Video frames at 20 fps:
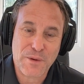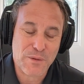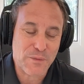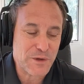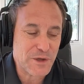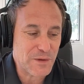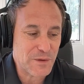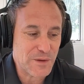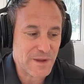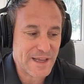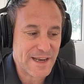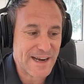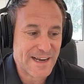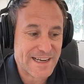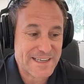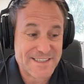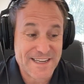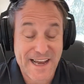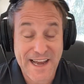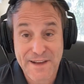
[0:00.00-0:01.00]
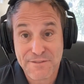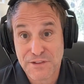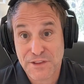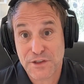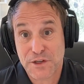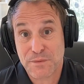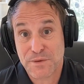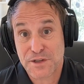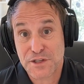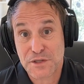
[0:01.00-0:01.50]
but because I have a
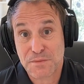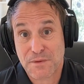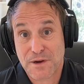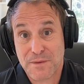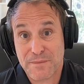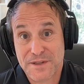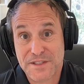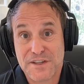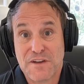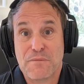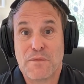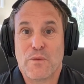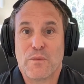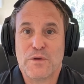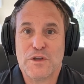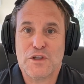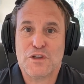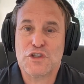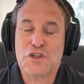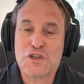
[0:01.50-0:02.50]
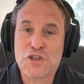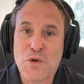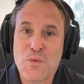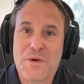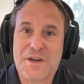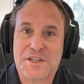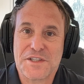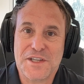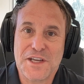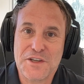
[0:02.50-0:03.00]
little bit of this problem myself, but you just
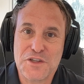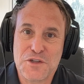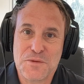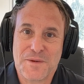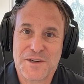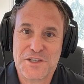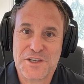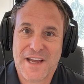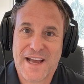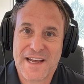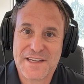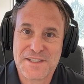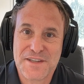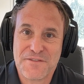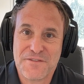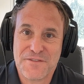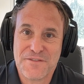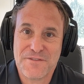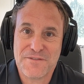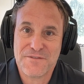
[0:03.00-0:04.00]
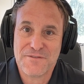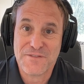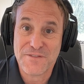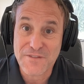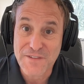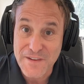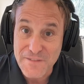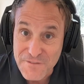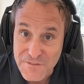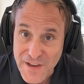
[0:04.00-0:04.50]
don't want to see it too much as an
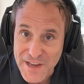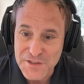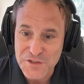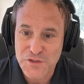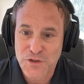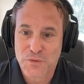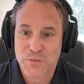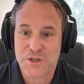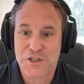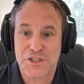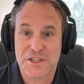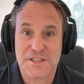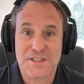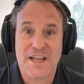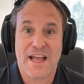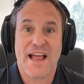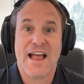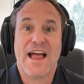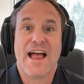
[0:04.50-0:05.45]
investor, which is